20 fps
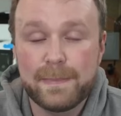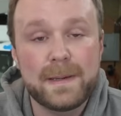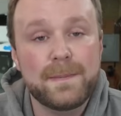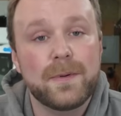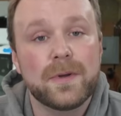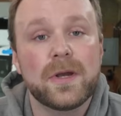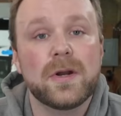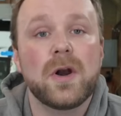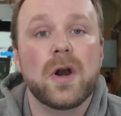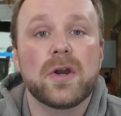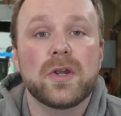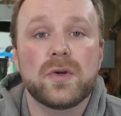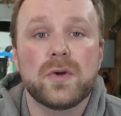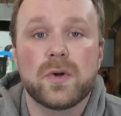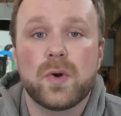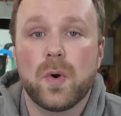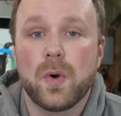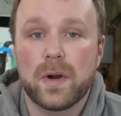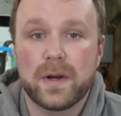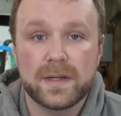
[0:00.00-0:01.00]
Some people can
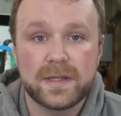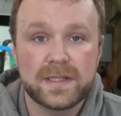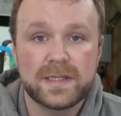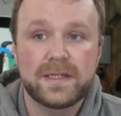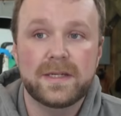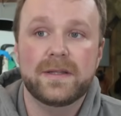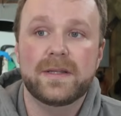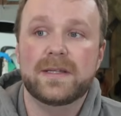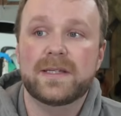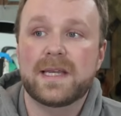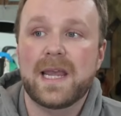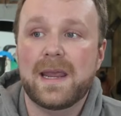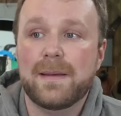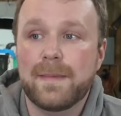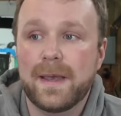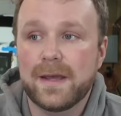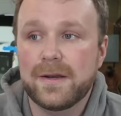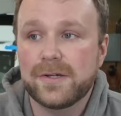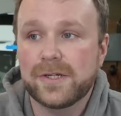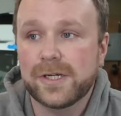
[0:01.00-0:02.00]
argue in court it's still the
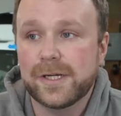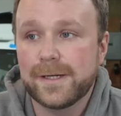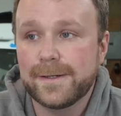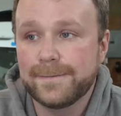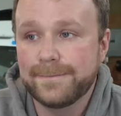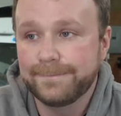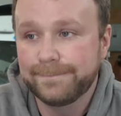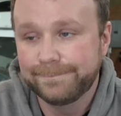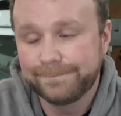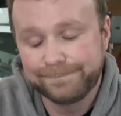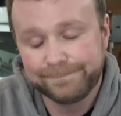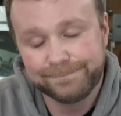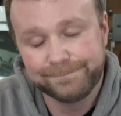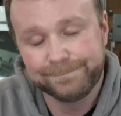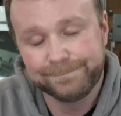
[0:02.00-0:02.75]
same engine.